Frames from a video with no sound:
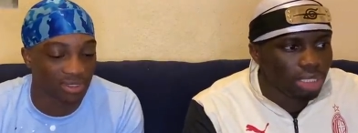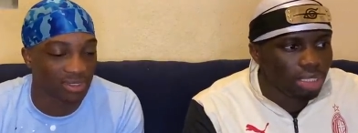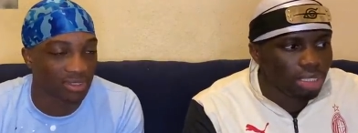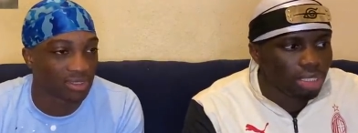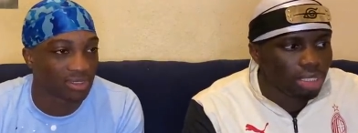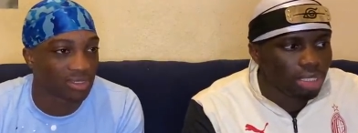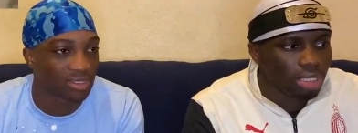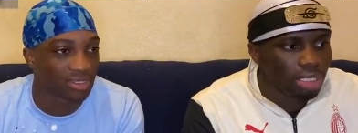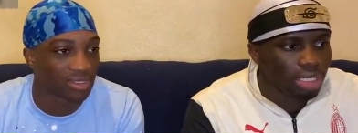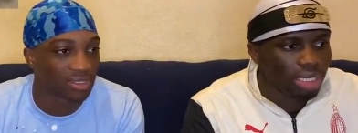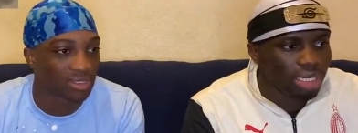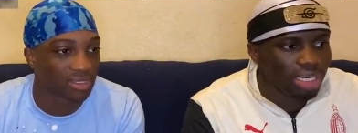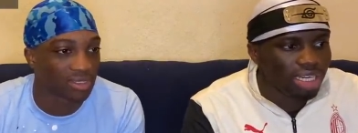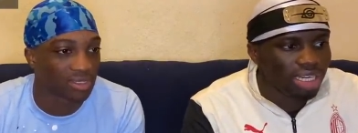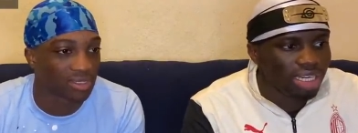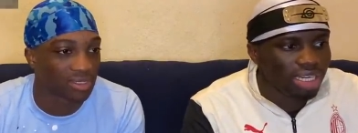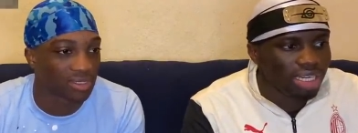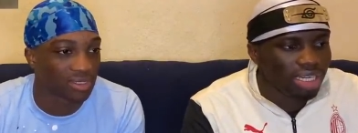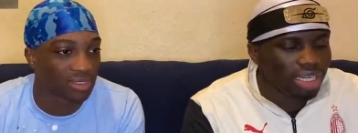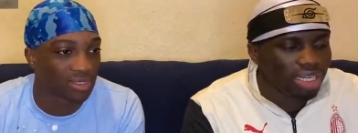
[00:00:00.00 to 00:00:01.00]

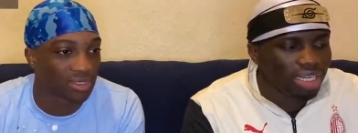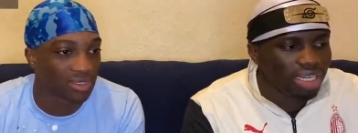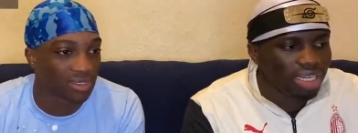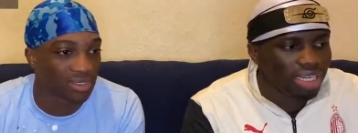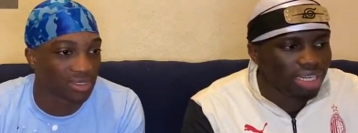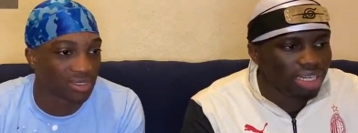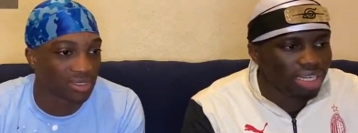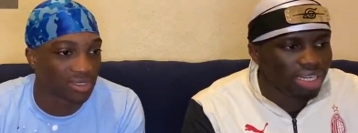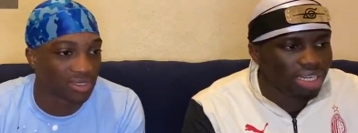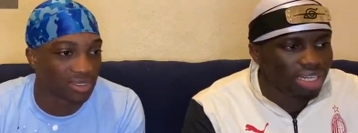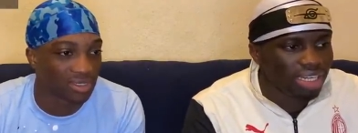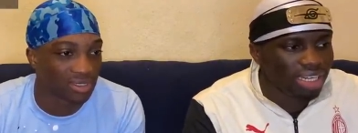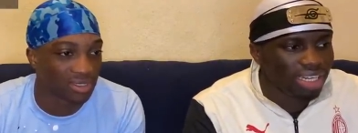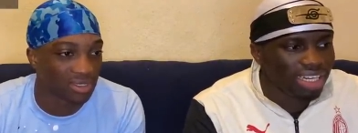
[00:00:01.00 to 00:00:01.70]
(silence)